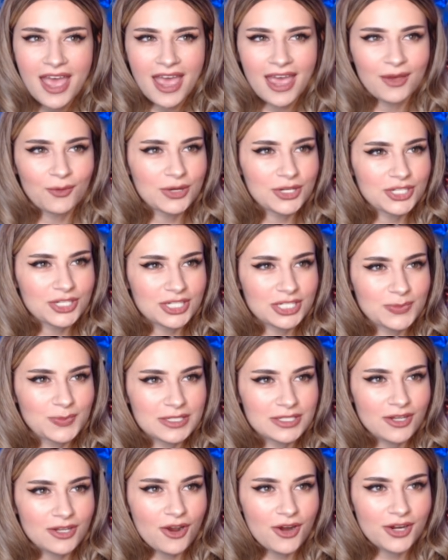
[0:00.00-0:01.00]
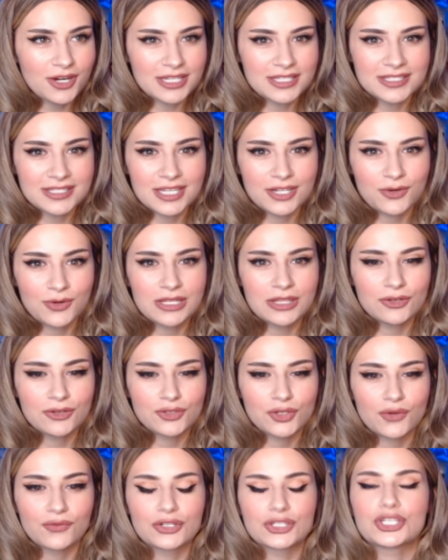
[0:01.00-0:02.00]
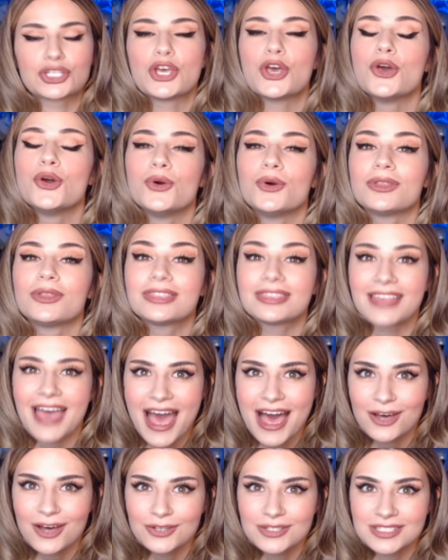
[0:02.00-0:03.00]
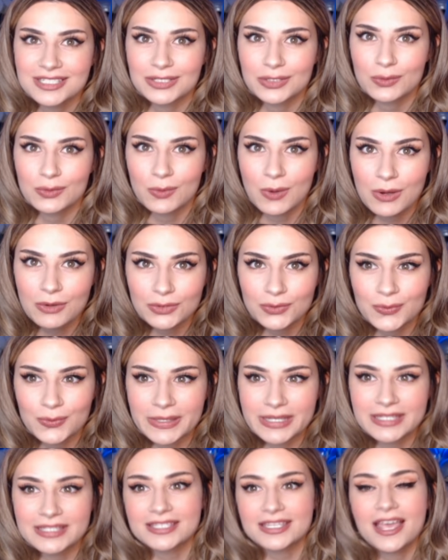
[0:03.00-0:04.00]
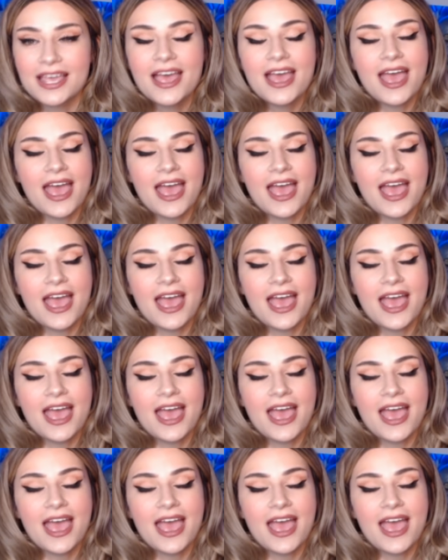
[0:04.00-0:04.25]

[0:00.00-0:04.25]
and which is bizarre considering there's over two thousand quote tweets,